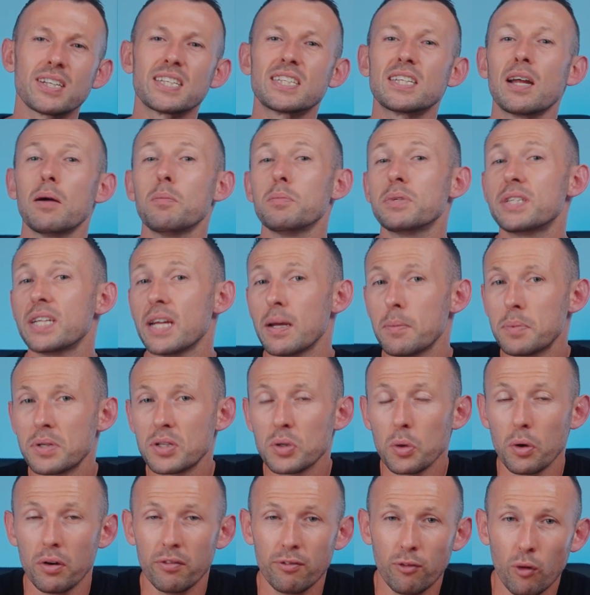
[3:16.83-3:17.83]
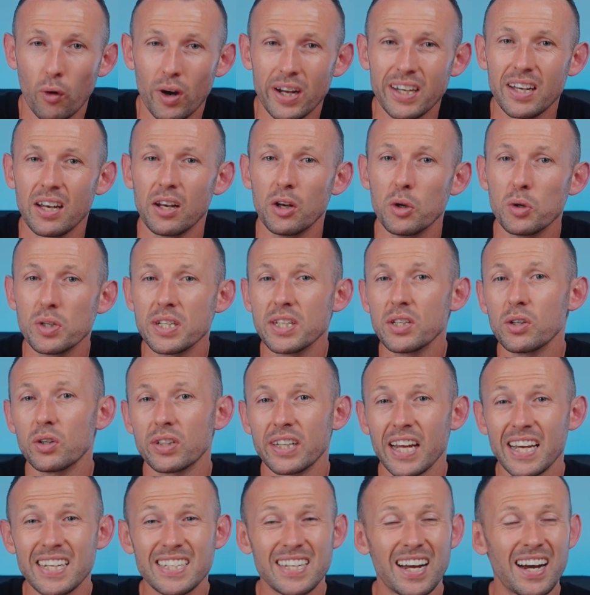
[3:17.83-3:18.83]
some tips to avoid losing your
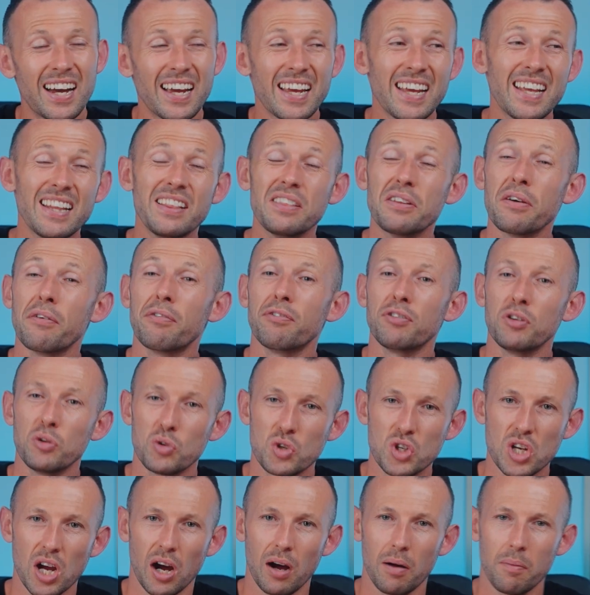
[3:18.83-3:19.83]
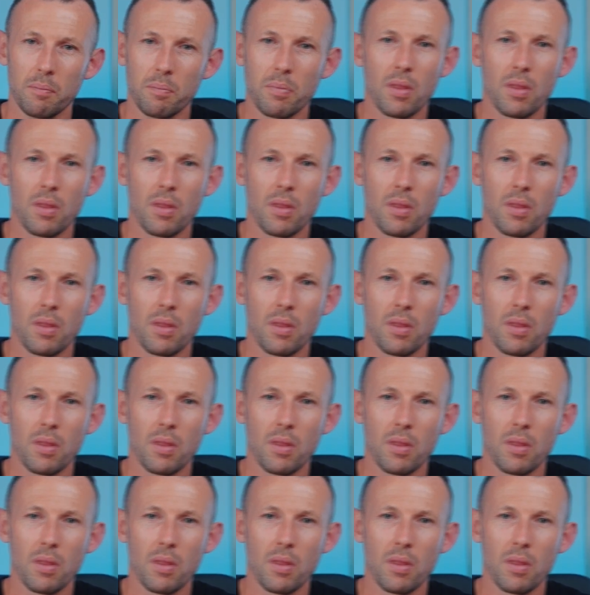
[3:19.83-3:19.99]
data in the future.